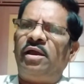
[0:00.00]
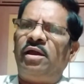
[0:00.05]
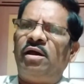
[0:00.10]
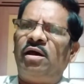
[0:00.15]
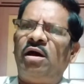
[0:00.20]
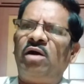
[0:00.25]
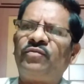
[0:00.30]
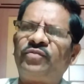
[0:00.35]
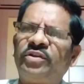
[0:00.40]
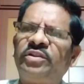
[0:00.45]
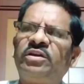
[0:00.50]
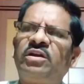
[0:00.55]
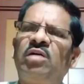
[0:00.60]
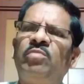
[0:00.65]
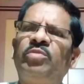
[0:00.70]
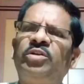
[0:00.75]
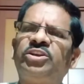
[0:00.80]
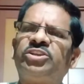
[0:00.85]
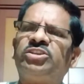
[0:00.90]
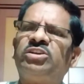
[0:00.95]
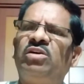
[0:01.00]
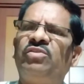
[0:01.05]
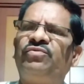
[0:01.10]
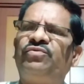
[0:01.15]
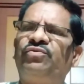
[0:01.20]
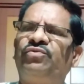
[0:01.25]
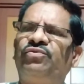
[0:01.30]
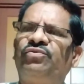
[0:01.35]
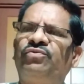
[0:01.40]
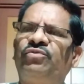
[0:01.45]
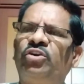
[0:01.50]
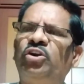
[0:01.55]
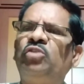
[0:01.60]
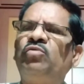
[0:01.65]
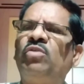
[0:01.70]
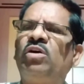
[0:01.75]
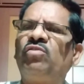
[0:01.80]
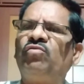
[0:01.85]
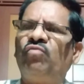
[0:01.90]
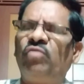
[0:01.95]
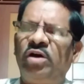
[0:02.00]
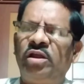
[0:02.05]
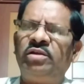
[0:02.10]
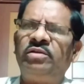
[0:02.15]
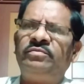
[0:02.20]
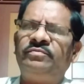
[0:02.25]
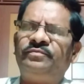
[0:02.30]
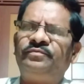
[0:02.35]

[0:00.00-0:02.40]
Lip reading: after the completion of World War I,